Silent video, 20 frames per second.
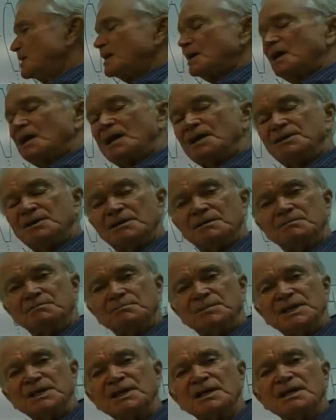And
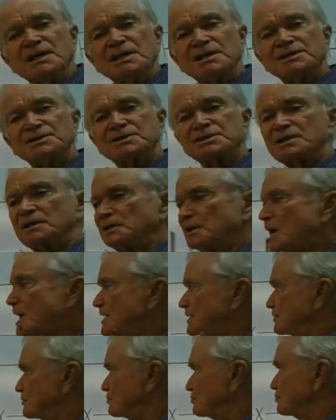because light
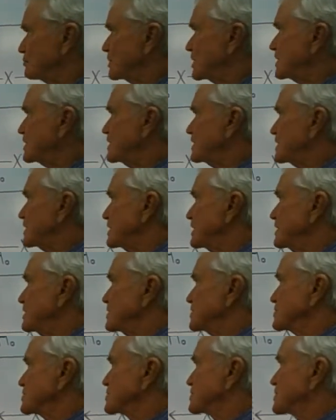really
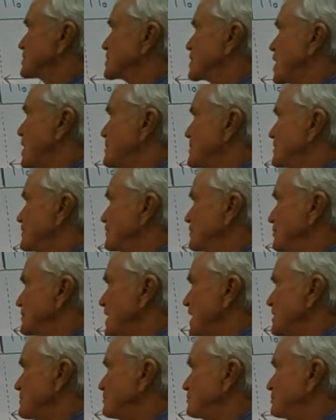is coming from
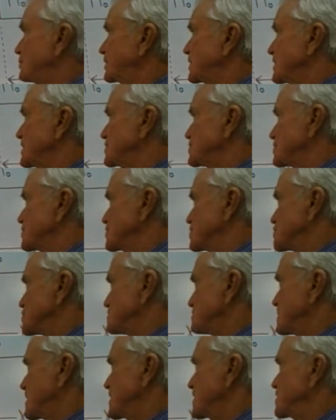that place in
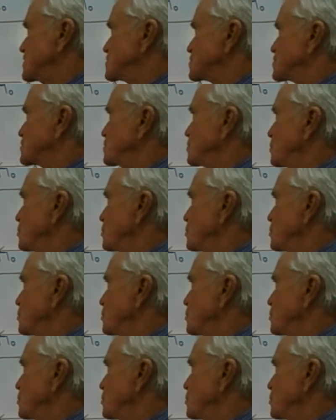space